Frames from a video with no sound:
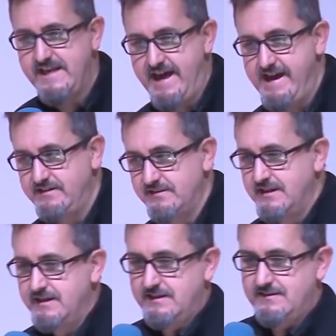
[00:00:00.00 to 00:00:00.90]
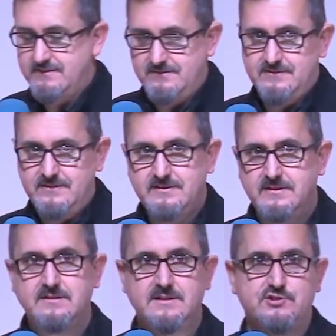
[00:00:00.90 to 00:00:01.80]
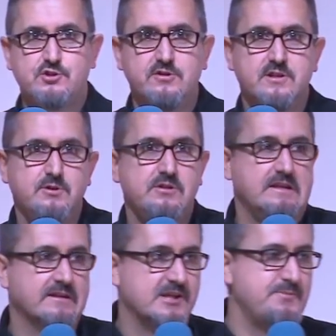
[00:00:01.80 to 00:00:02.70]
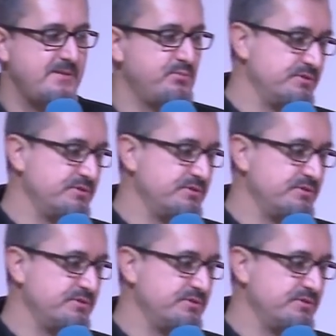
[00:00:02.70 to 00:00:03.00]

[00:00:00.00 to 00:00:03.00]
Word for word: had a strong community. A lot of people